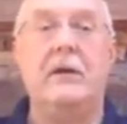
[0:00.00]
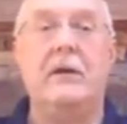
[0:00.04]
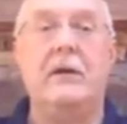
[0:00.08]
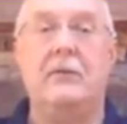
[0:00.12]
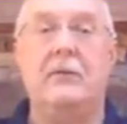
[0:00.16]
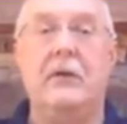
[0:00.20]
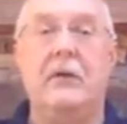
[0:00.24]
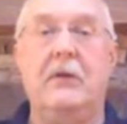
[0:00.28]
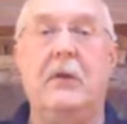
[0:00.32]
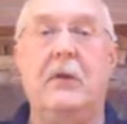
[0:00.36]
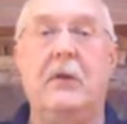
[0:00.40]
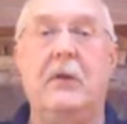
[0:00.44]
It's
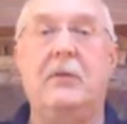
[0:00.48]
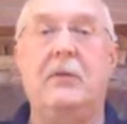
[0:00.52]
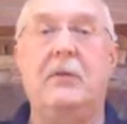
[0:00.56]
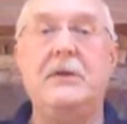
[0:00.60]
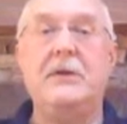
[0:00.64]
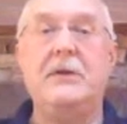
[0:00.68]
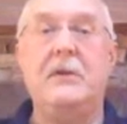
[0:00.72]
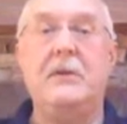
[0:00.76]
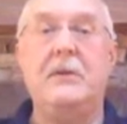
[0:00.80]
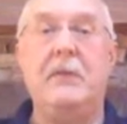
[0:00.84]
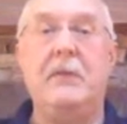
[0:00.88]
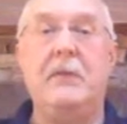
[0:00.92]
a real
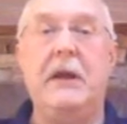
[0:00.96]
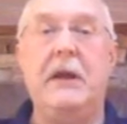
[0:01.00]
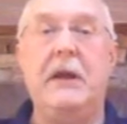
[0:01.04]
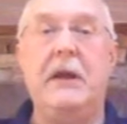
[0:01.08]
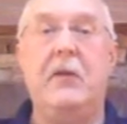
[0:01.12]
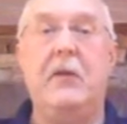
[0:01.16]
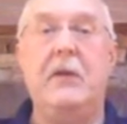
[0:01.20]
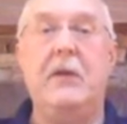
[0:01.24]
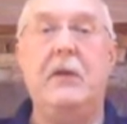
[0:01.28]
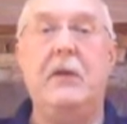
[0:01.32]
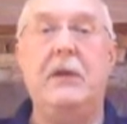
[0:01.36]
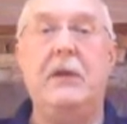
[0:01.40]
pleasure to be
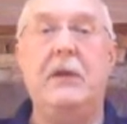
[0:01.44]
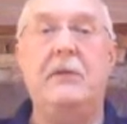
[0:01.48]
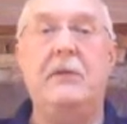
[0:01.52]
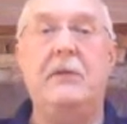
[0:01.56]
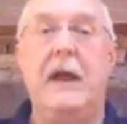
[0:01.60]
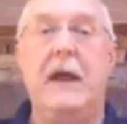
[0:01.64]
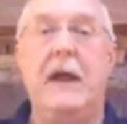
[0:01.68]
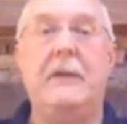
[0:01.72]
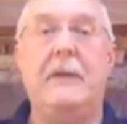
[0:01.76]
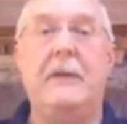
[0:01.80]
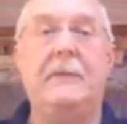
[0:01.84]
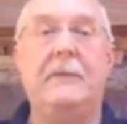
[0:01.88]
here with you
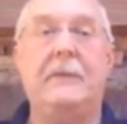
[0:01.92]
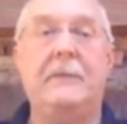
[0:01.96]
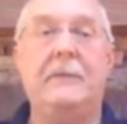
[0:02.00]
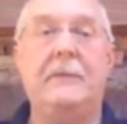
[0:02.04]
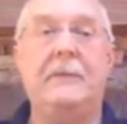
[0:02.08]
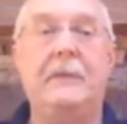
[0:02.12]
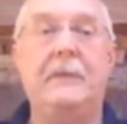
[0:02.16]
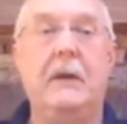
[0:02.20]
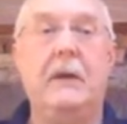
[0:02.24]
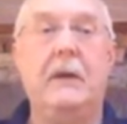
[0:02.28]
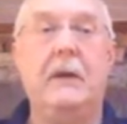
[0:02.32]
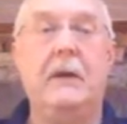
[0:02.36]
today.
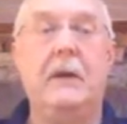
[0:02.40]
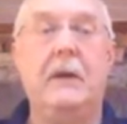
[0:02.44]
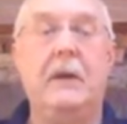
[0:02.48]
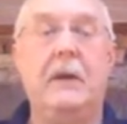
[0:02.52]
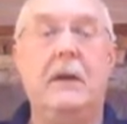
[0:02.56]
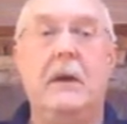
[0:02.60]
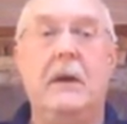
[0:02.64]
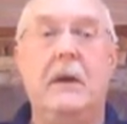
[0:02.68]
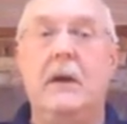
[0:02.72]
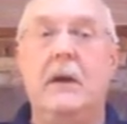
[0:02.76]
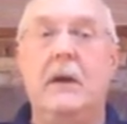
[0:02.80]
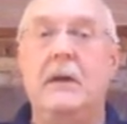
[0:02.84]

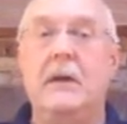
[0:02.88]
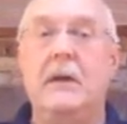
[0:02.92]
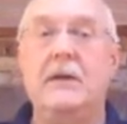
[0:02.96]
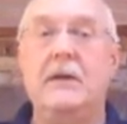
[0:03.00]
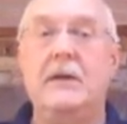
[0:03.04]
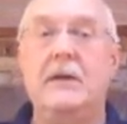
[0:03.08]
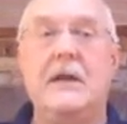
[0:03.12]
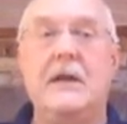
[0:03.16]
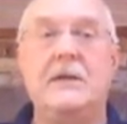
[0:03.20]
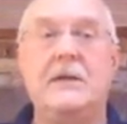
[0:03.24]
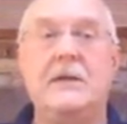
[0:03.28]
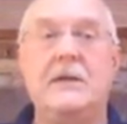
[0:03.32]

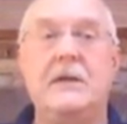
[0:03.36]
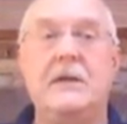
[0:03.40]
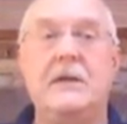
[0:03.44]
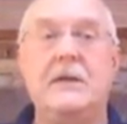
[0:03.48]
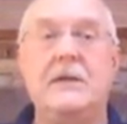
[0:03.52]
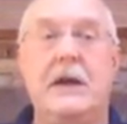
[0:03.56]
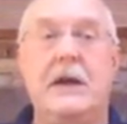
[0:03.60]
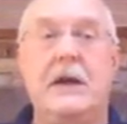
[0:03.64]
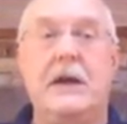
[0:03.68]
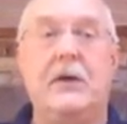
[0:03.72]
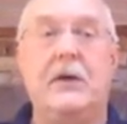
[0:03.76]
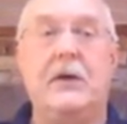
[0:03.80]
This session
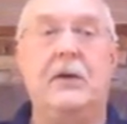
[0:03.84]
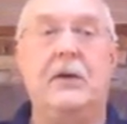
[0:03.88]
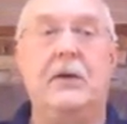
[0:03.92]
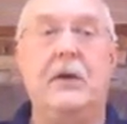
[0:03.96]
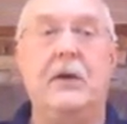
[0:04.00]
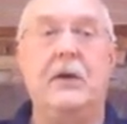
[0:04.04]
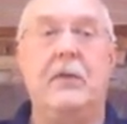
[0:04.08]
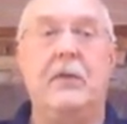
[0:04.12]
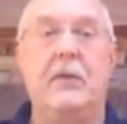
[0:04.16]
is titled